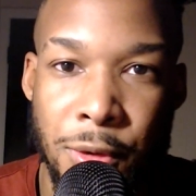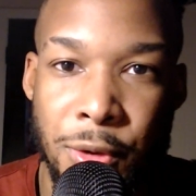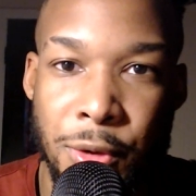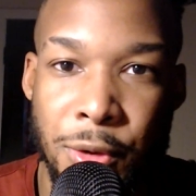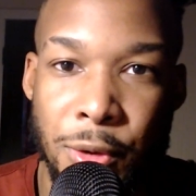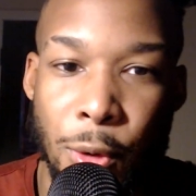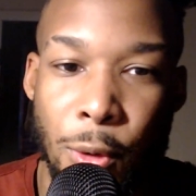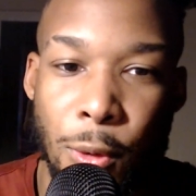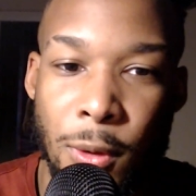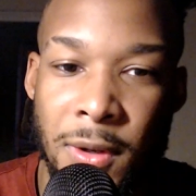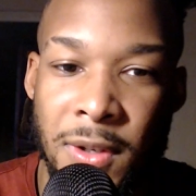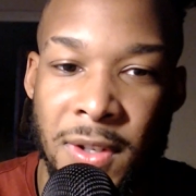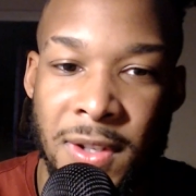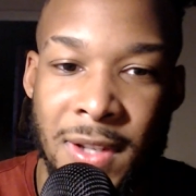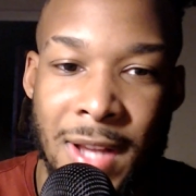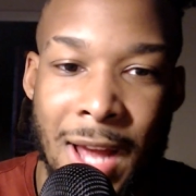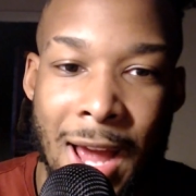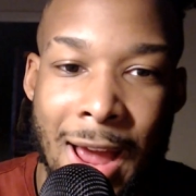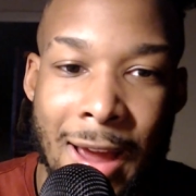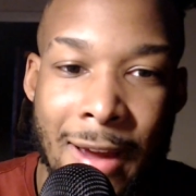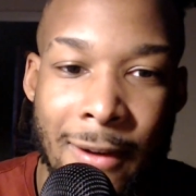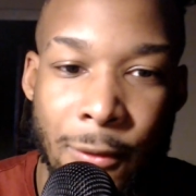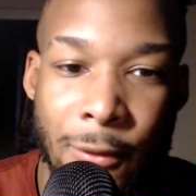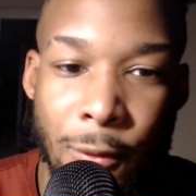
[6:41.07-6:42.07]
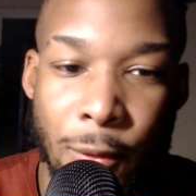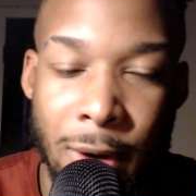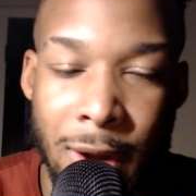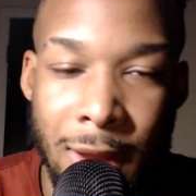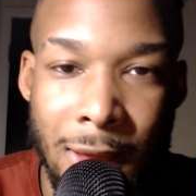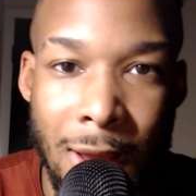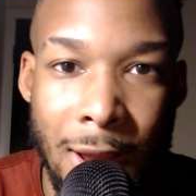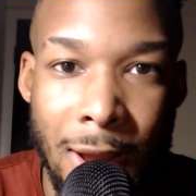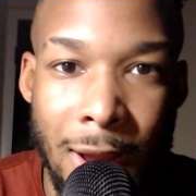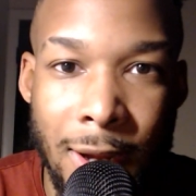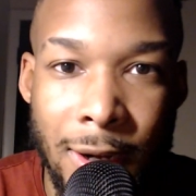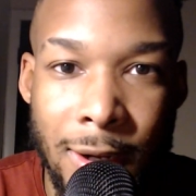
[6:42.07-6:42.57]
towards the halfway
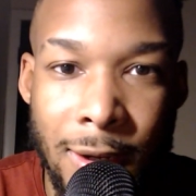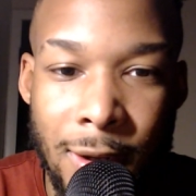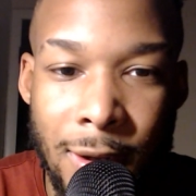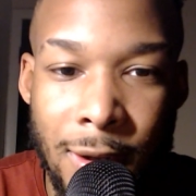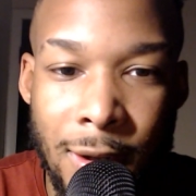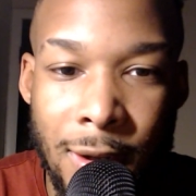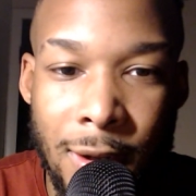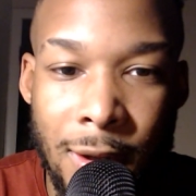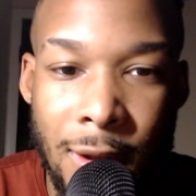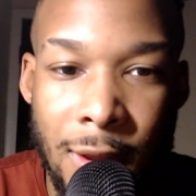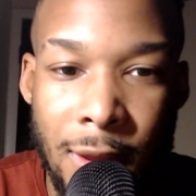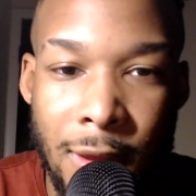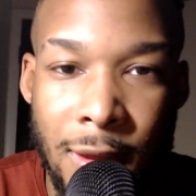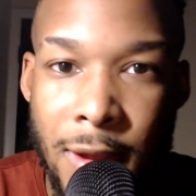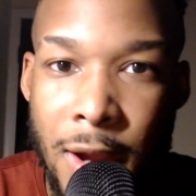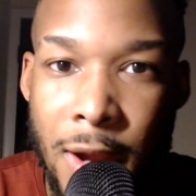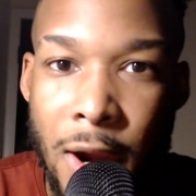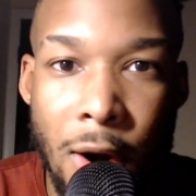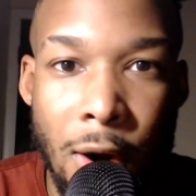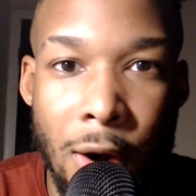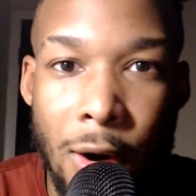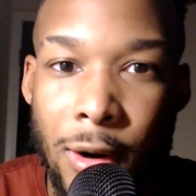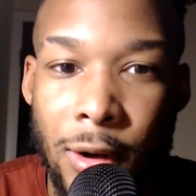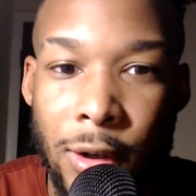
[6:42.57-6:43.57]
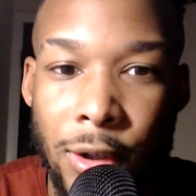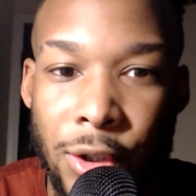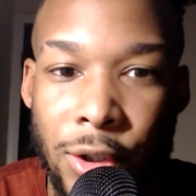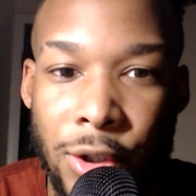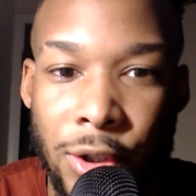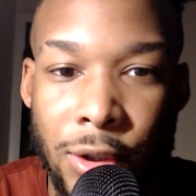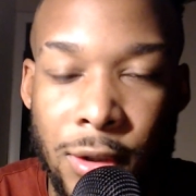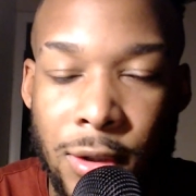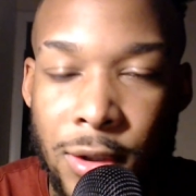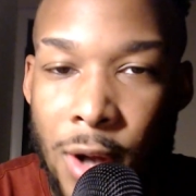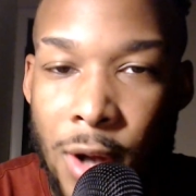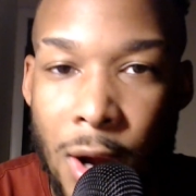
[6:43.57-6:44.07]
line. They are
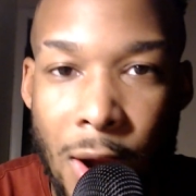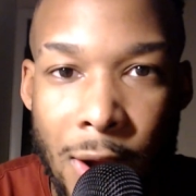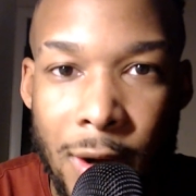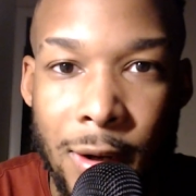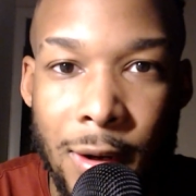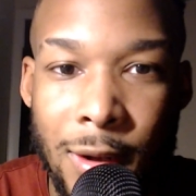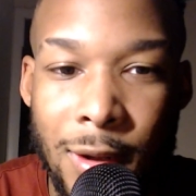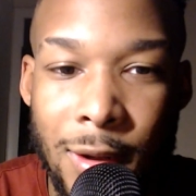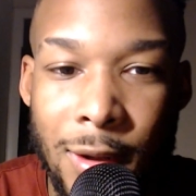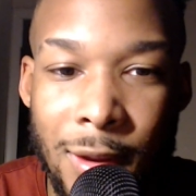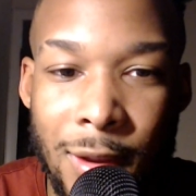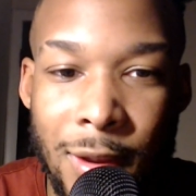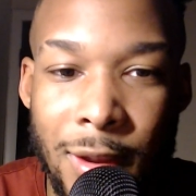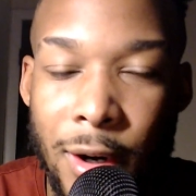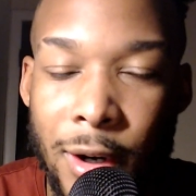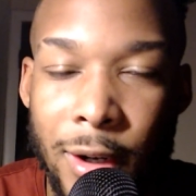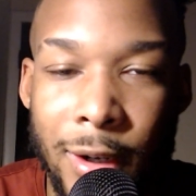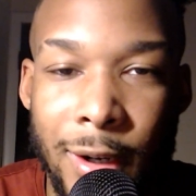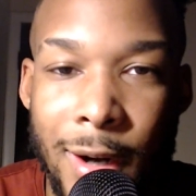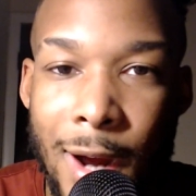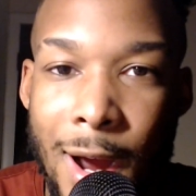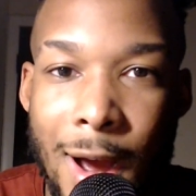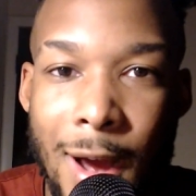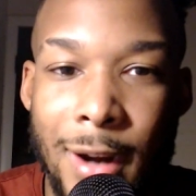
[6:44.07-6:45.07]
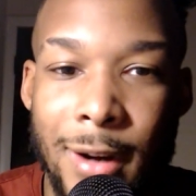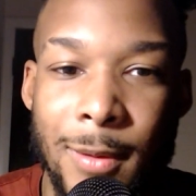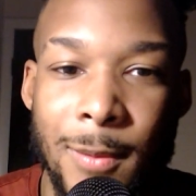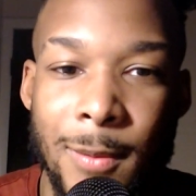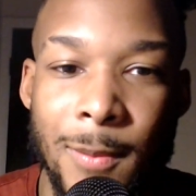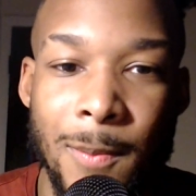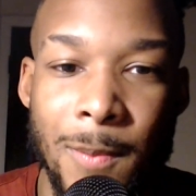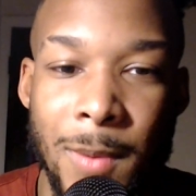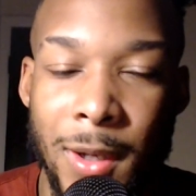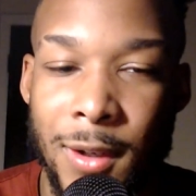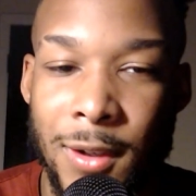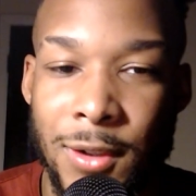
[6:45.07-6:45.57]
done. They're gone,
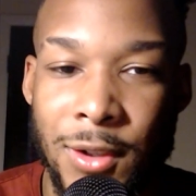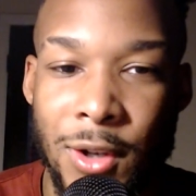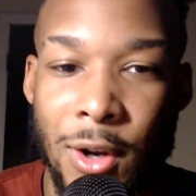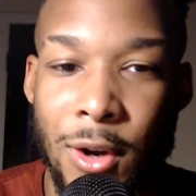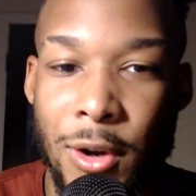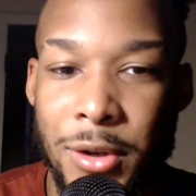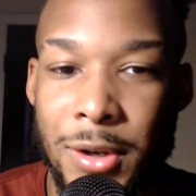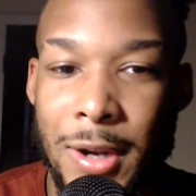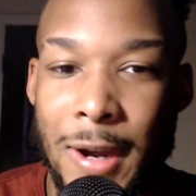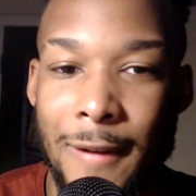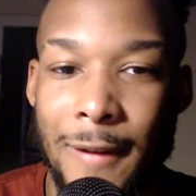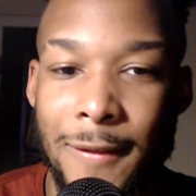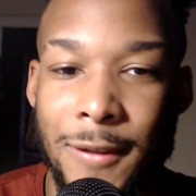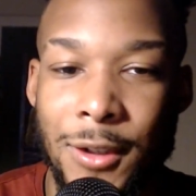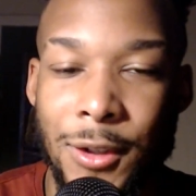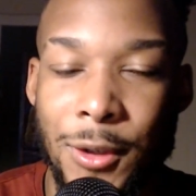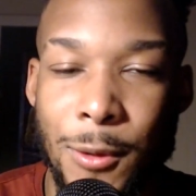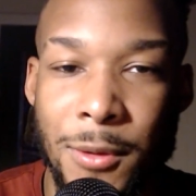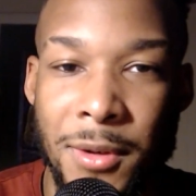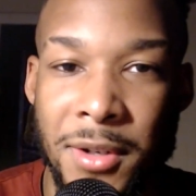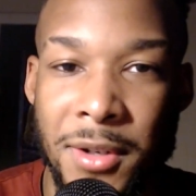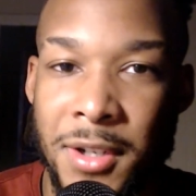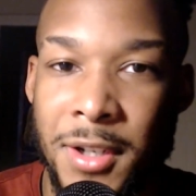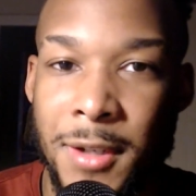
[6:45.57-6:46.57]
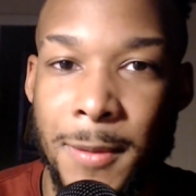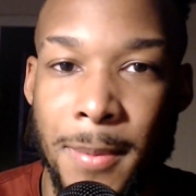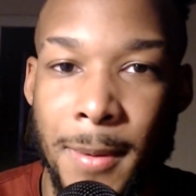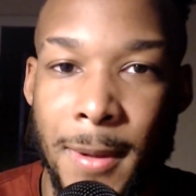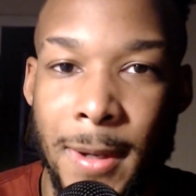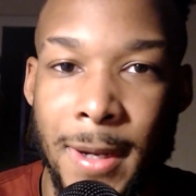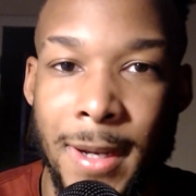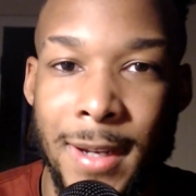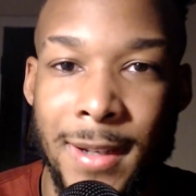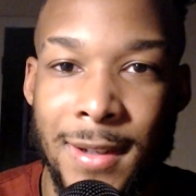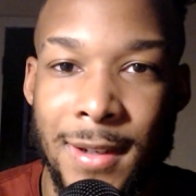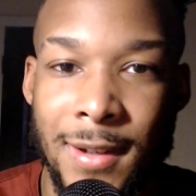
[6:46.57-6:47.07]
because all you have to do is just
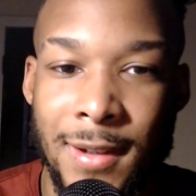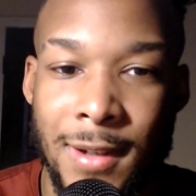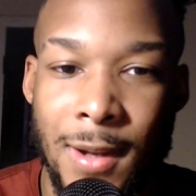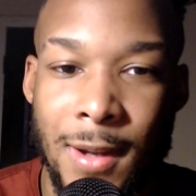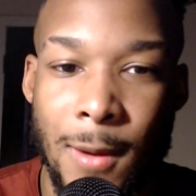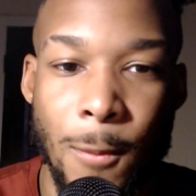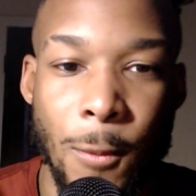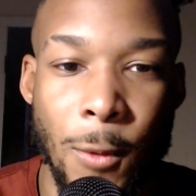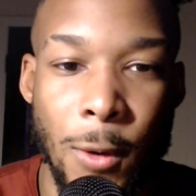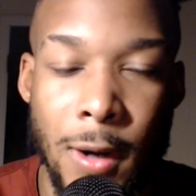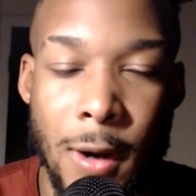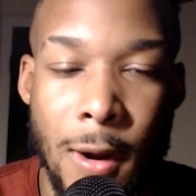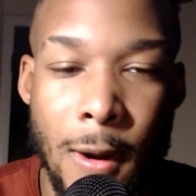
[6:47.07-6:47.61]
play it to someone